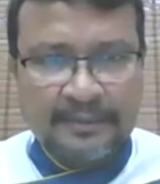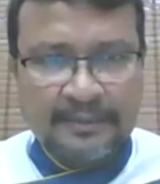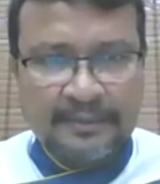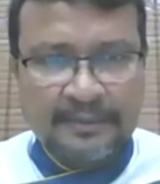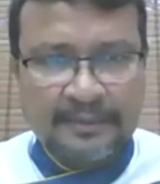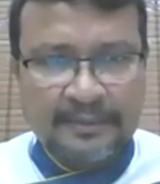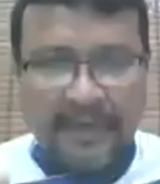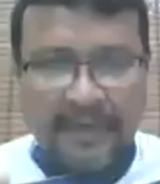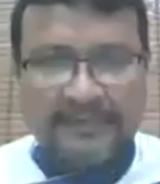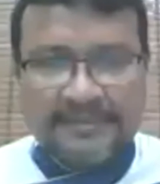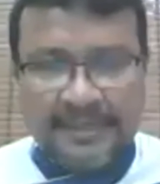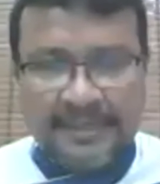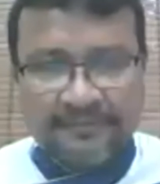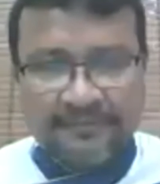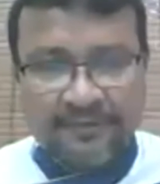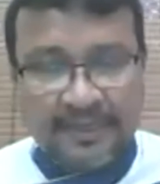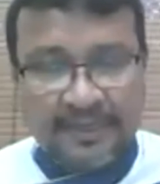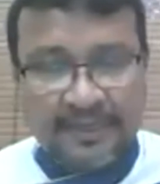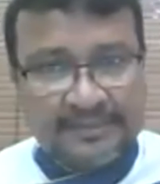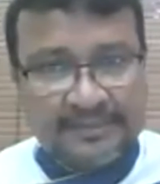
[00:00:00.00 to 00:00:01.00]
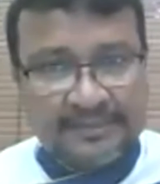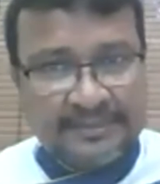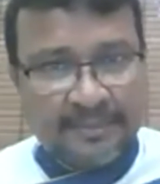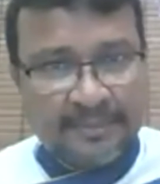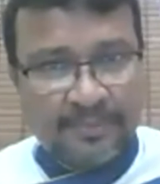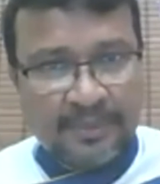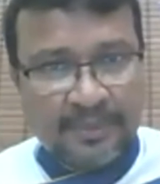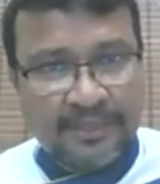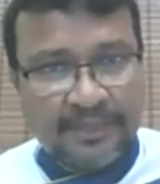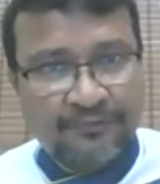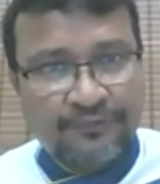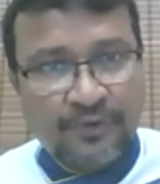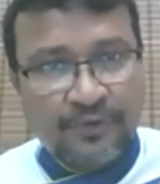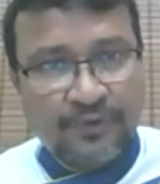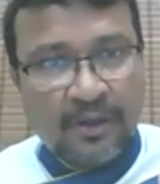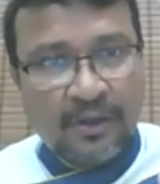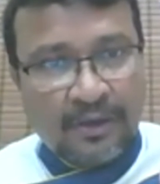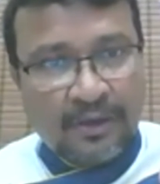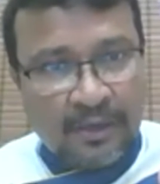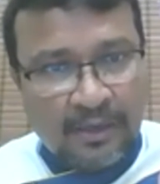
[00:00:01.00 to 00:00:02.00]
And say, for example, if you
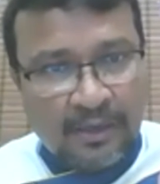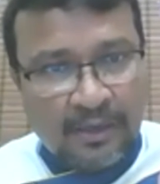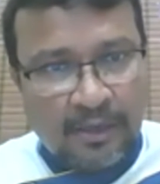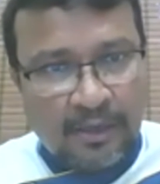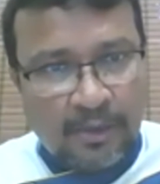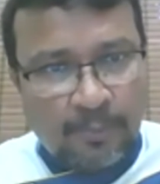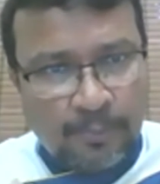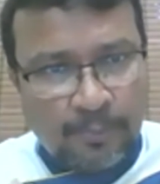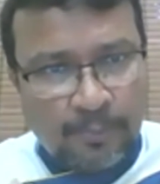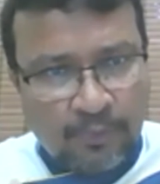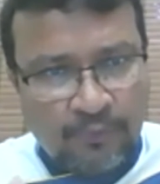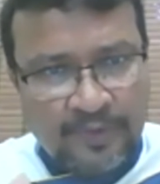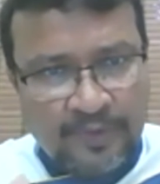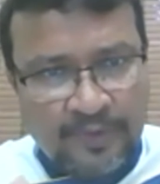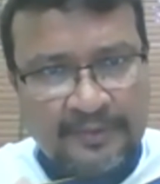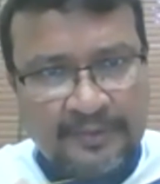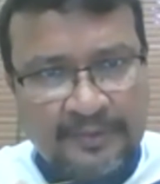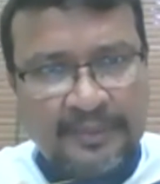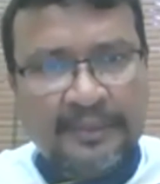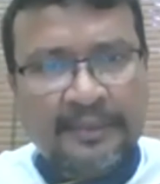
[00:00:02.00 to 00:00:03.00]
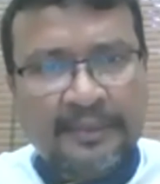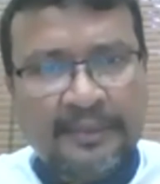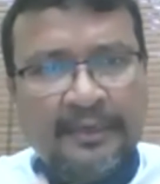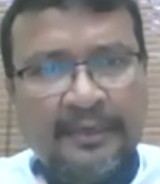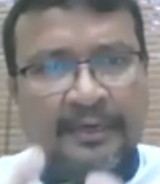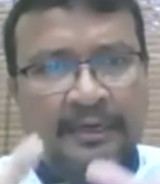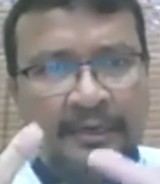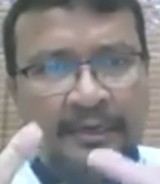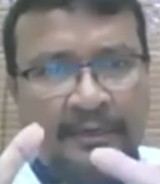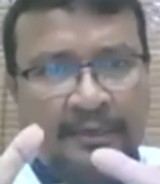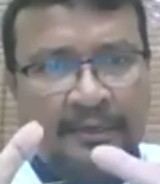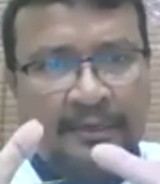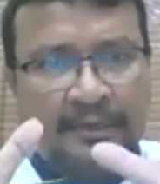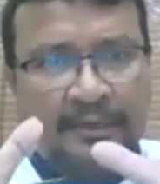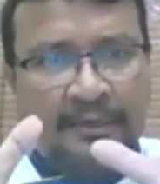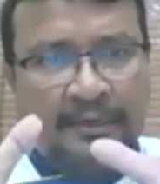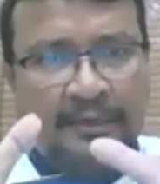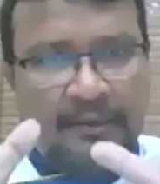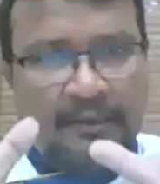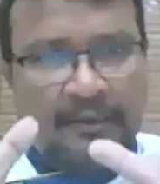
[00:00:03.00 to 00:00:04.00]
are proving the
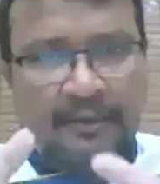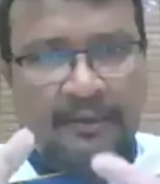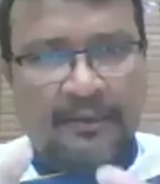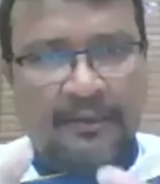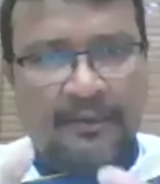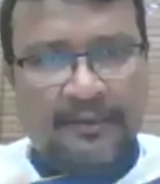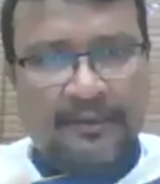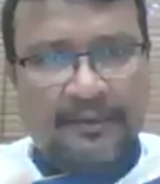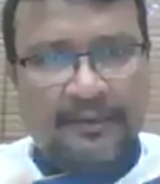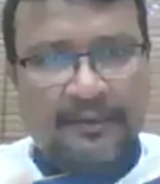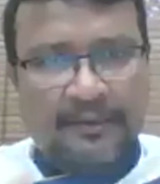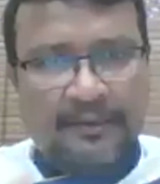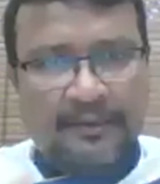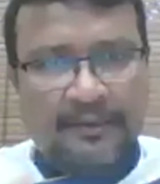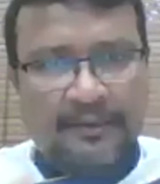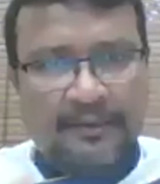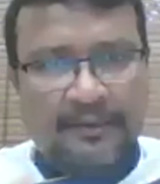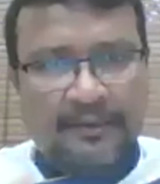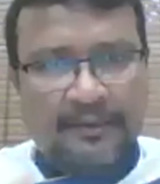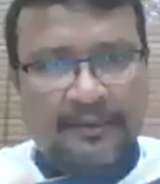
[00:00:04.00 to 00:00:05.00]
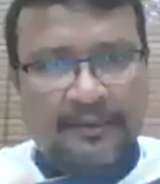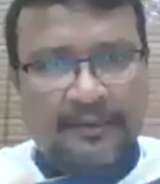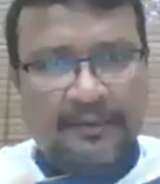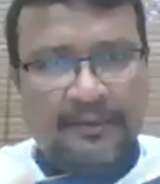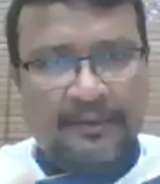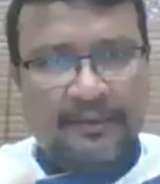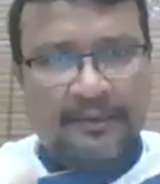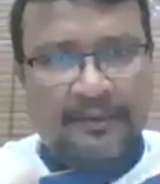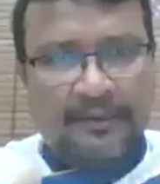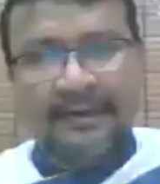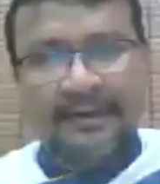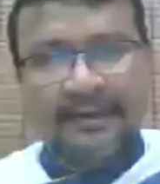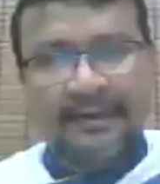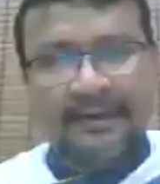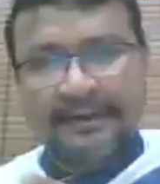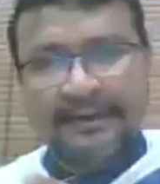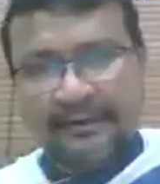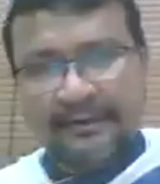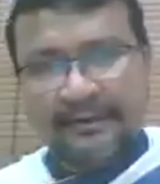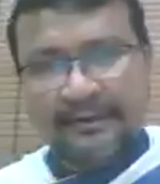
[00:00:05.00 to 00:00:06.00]
uh, trays of uh, bread in a
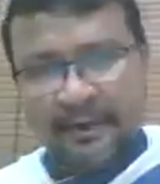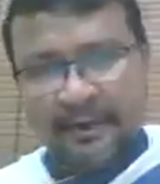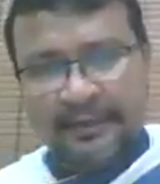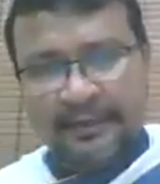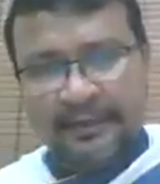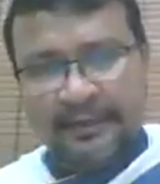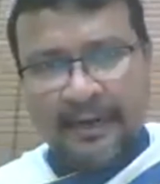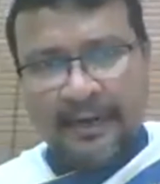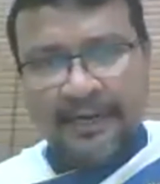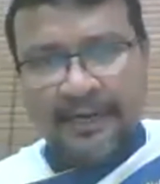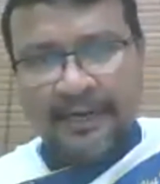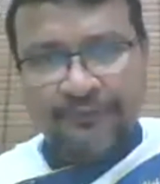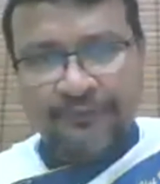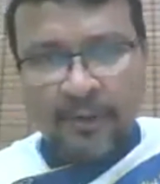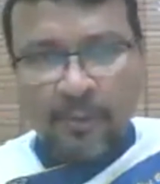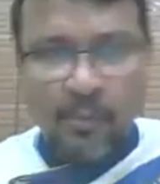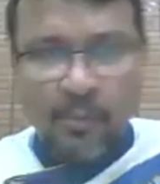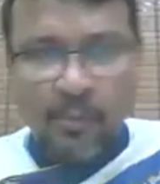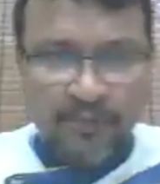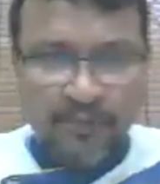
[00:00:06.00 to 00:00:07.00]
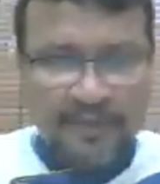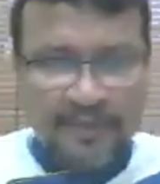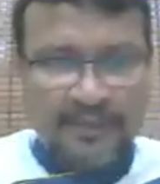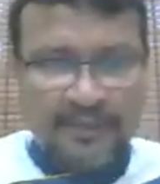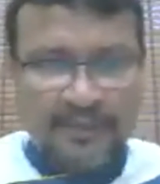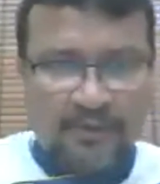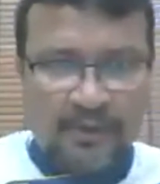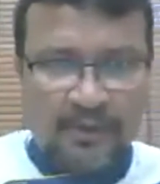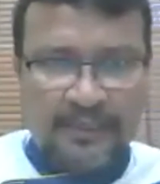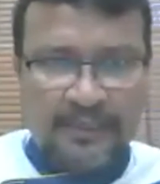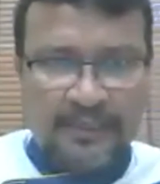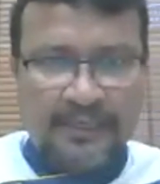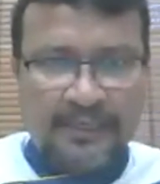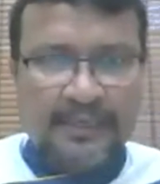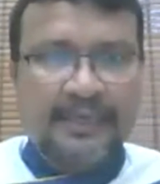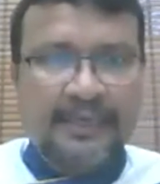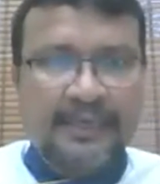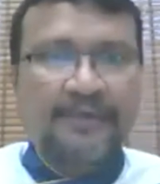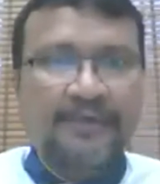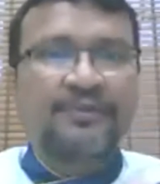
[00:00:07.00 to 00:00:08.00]
trolley, and if you're moving the trolley,
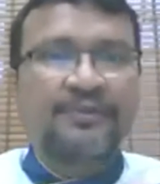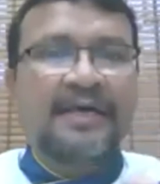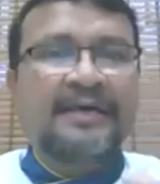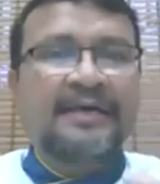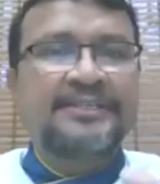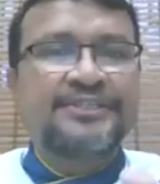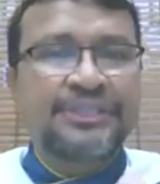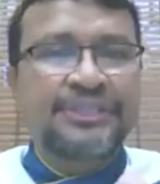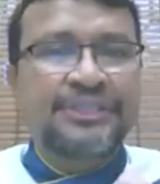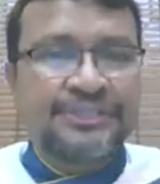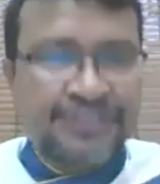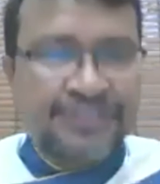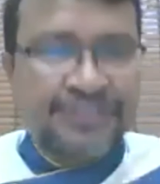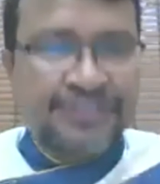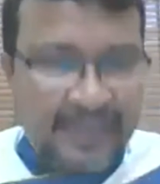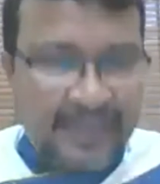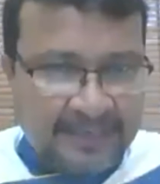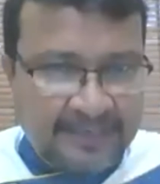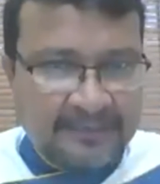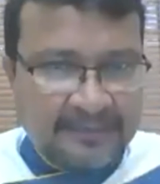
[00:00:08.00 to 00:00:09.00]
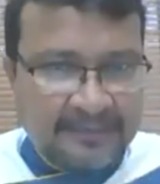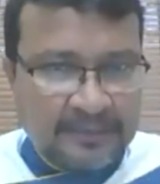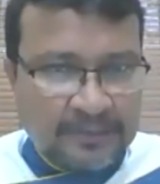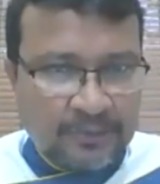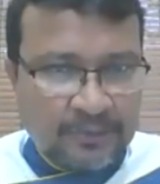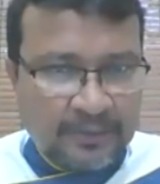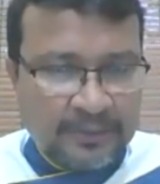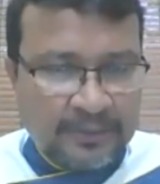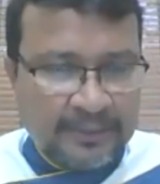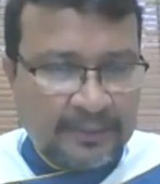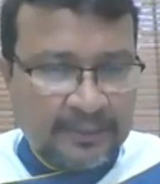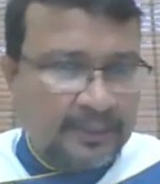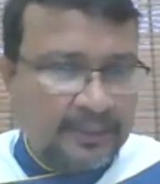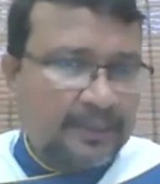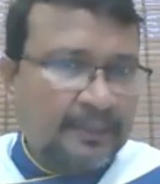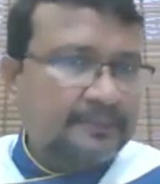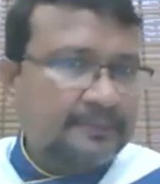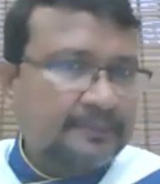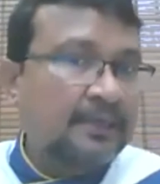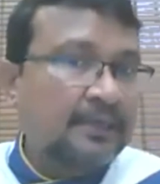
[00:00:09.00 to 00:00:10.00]
if there is a shake in the trolley,
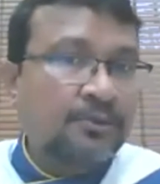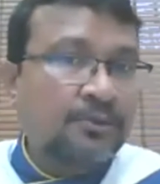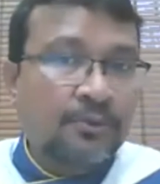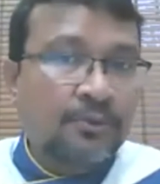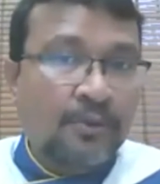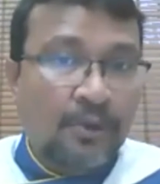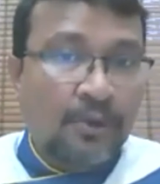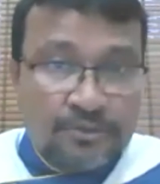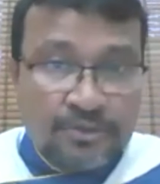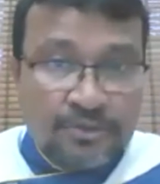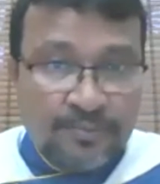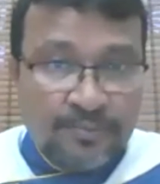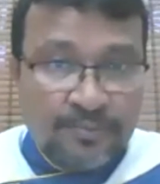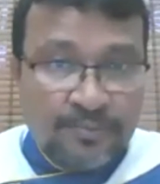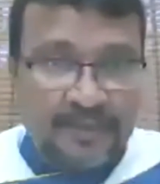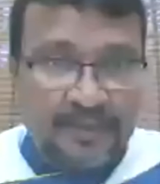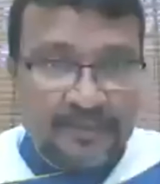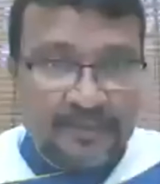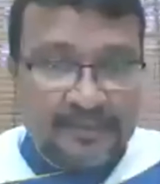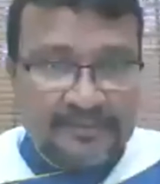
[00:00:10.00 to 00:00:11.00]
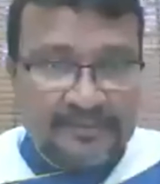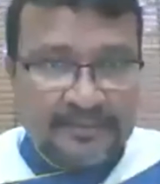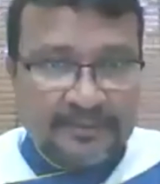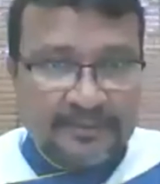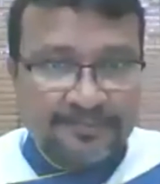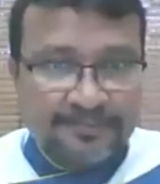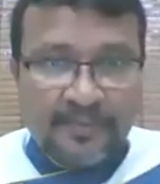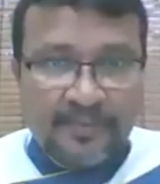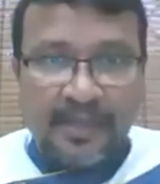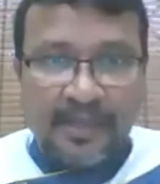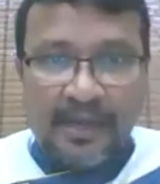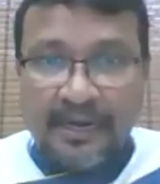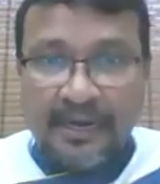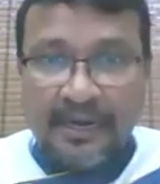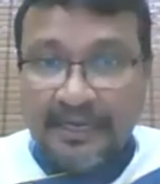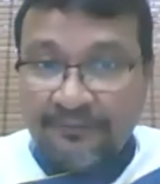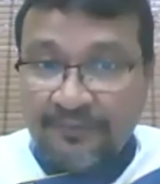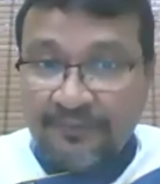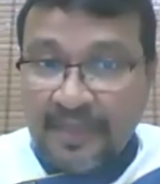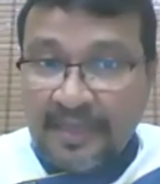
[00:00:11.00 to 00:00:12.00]
that could also be a reason. And
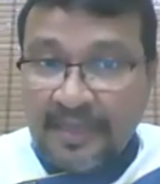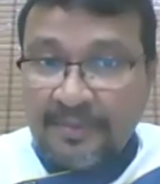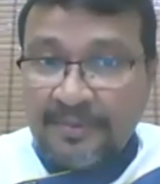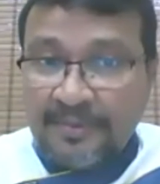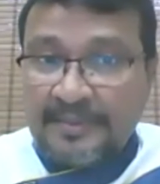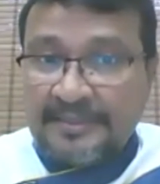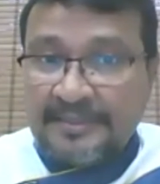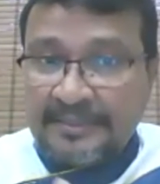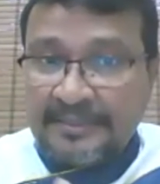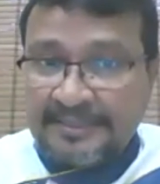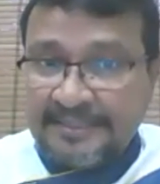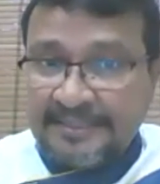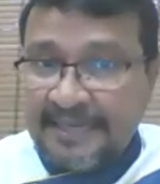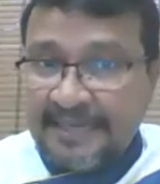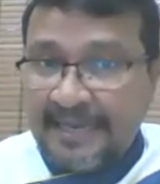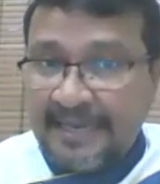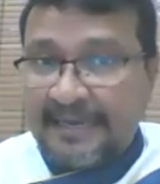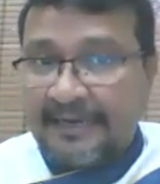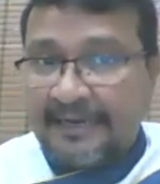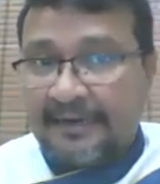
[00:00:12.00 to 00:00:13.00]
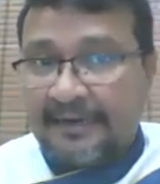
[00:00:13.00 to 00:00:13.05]
if there is a shake